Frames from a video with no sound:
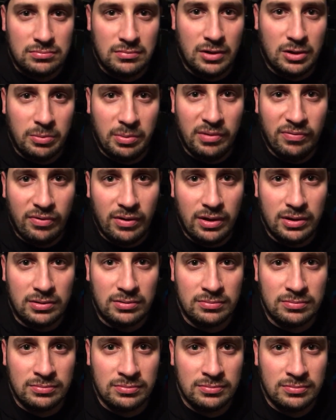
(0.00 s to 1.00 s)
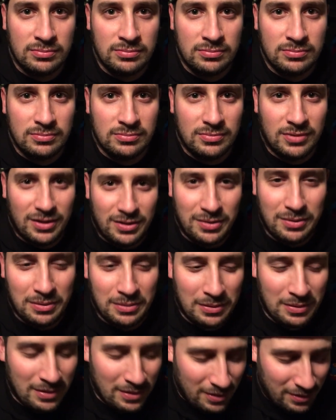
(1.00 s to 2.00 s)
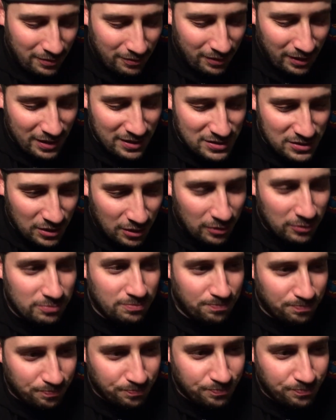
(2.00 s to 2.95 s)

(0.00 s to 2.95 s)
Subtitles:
it'll be fun. Right, so